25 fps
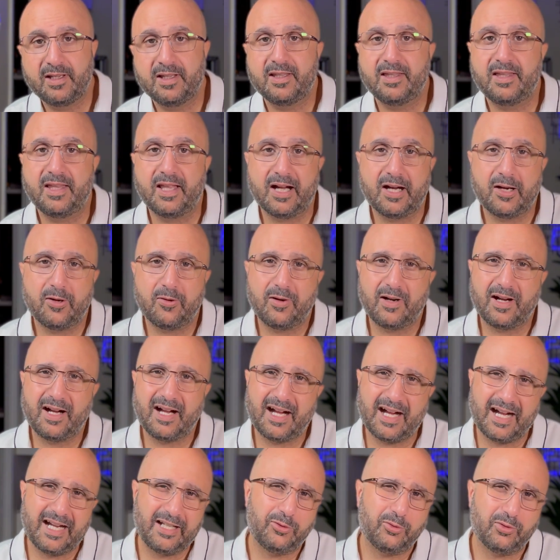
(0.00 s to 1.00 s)
Now,
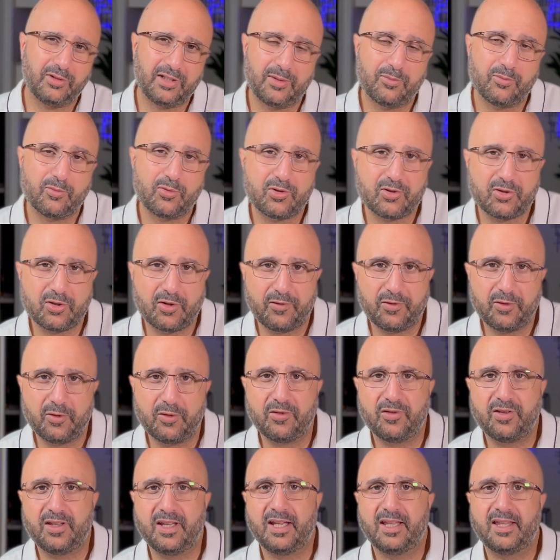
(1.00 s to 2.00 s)
I know that most of you
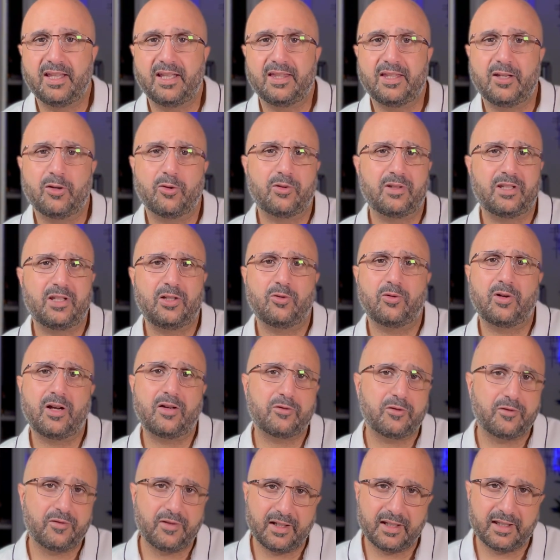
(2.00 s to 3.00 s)
think that they already know
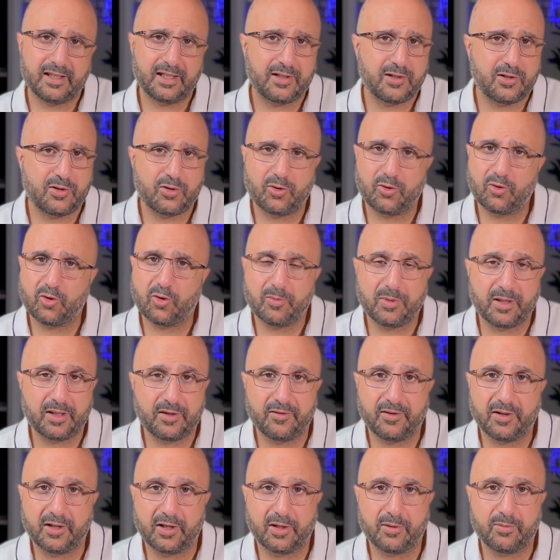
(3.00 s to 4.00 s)
everything there is to know about
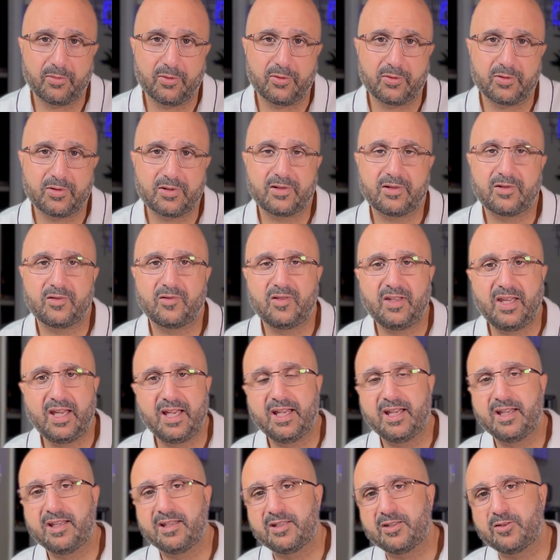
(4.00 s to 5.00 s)
variables.
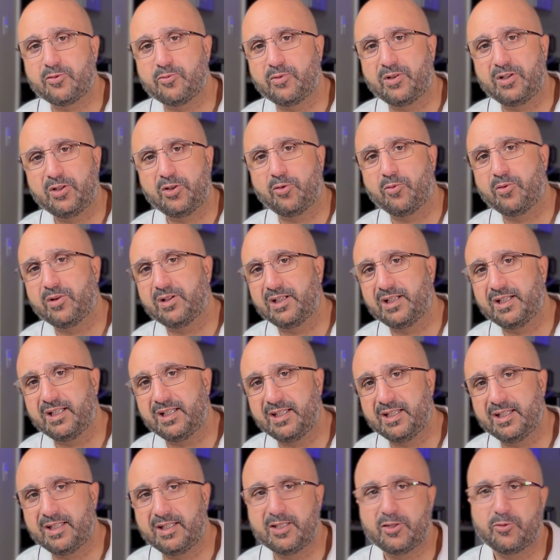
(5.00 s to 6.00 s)
Yes, we know what it
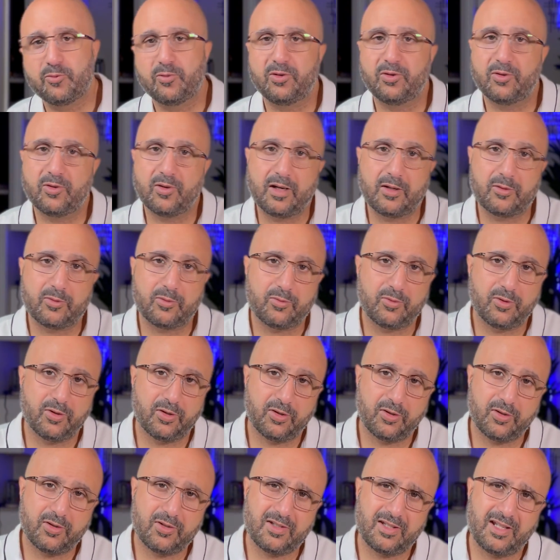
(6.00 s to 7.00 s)
is, we know how it
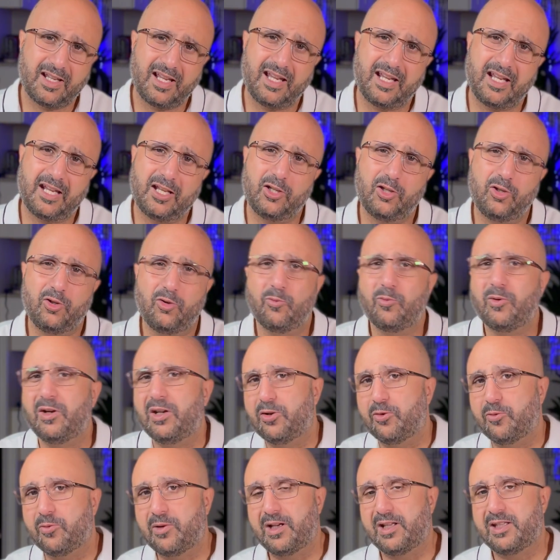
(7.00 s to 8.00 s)
works, and we
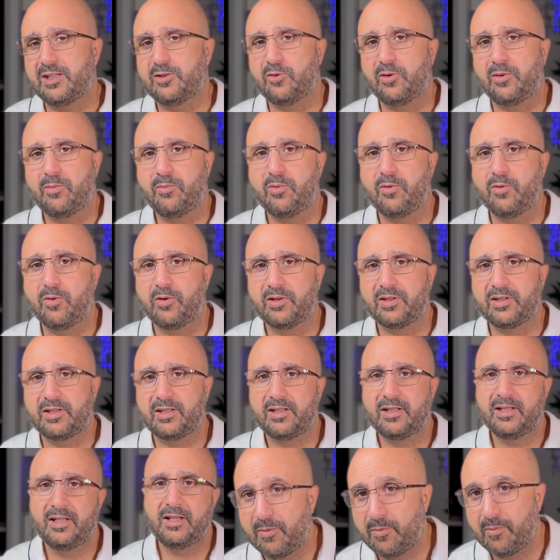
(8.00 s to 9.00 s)
know why it's so important.
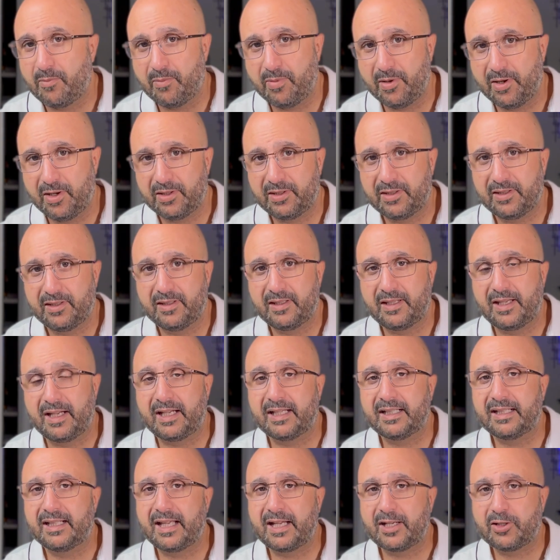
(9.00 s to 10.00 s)
But
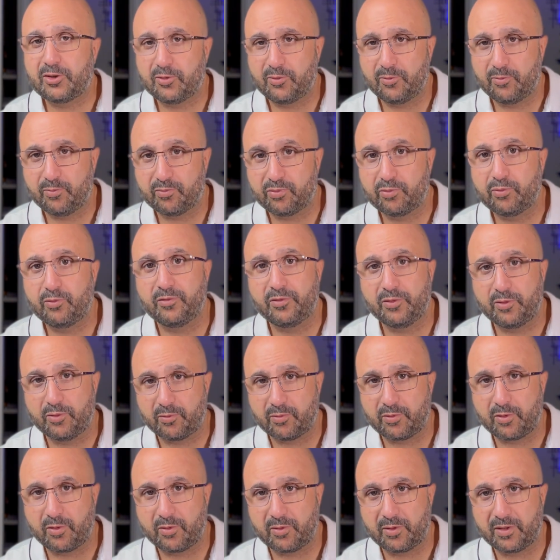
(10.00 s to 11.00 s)
I'd like to prove you
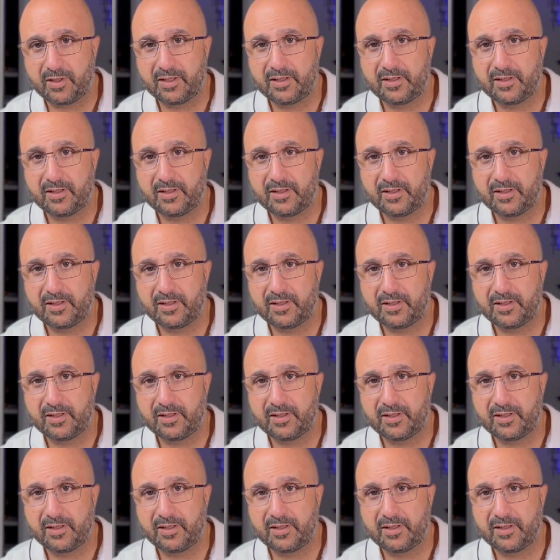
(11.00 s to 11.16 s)
wrong.